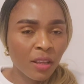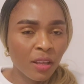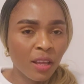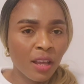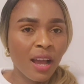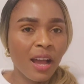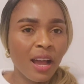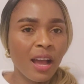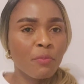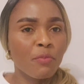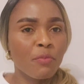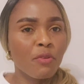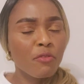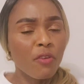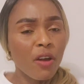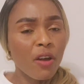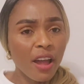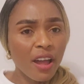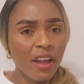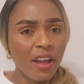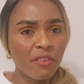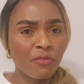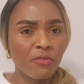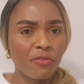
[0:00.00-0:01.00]
And before
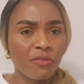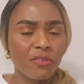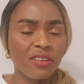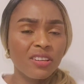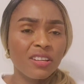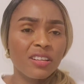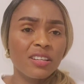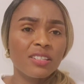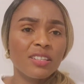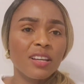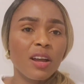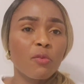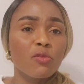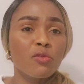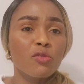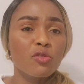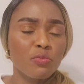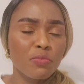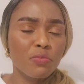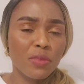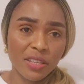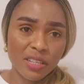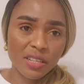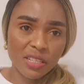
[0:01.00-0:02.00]
I finish, I want to
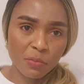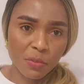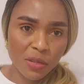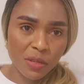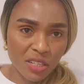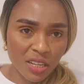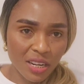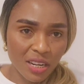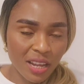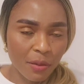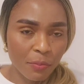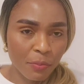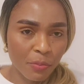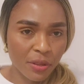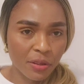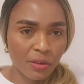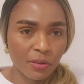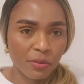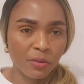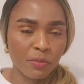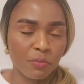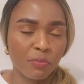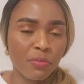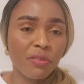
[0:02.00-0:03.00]
make a special
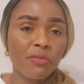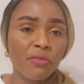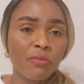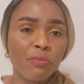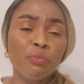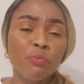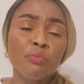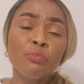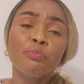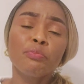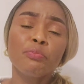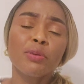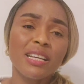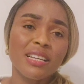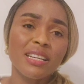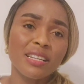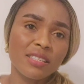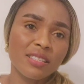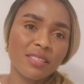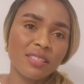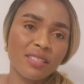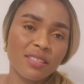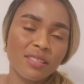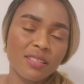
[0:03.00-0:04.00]
appeal.
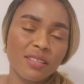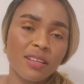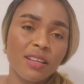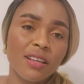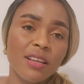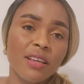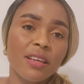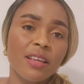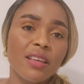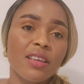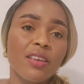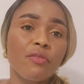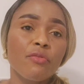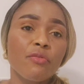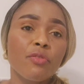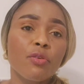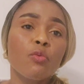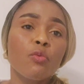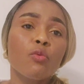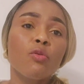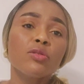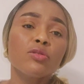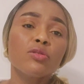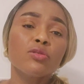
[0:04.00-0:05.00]
Please, if you
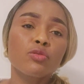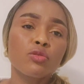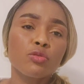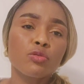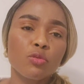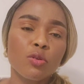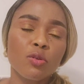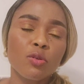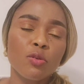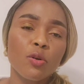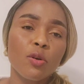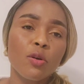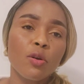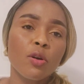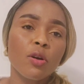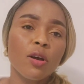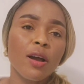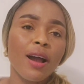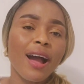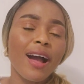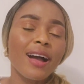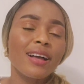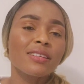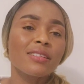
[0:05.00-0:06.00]
want to
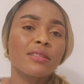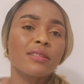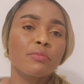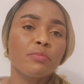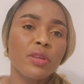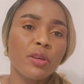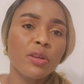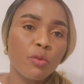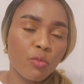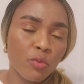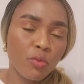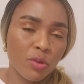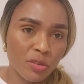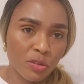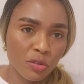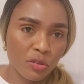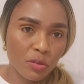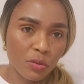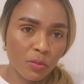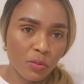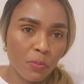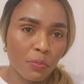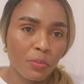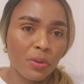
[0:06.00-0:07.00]
ask me a
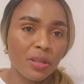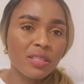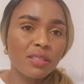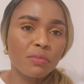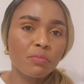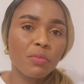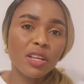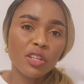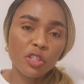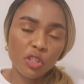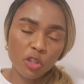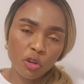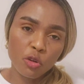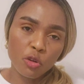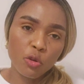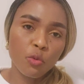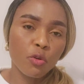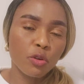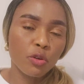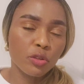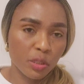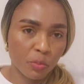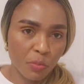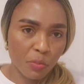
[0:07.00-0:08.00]
question, please make sure you
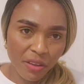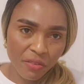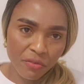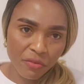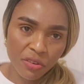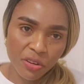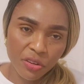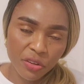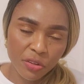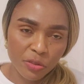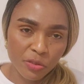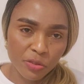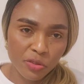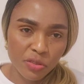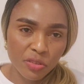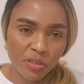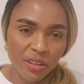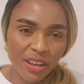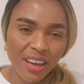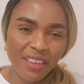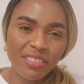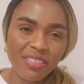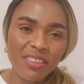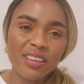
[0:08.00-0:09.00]
watch my videos.
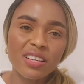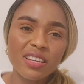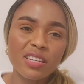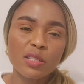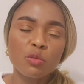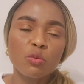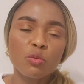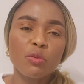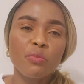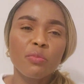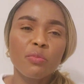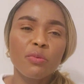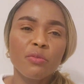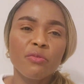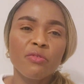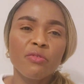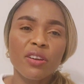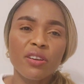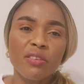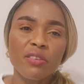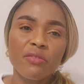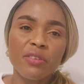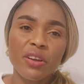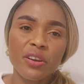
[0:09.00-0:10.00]
I think it will be
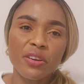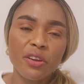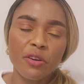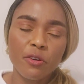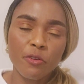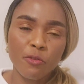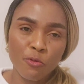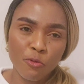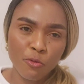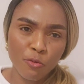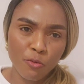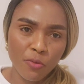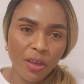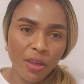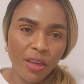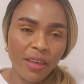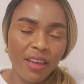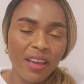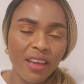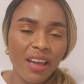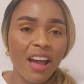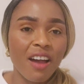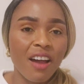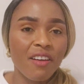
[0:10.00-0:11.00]
very
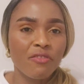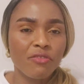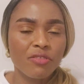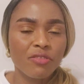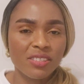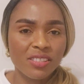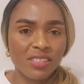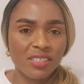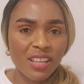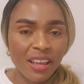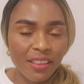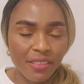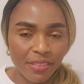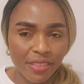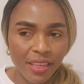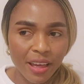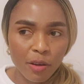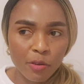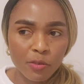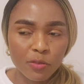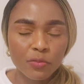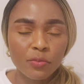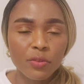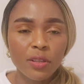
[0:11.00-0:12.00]
unfair. I've sat
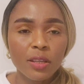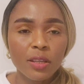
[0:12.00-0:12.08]
down,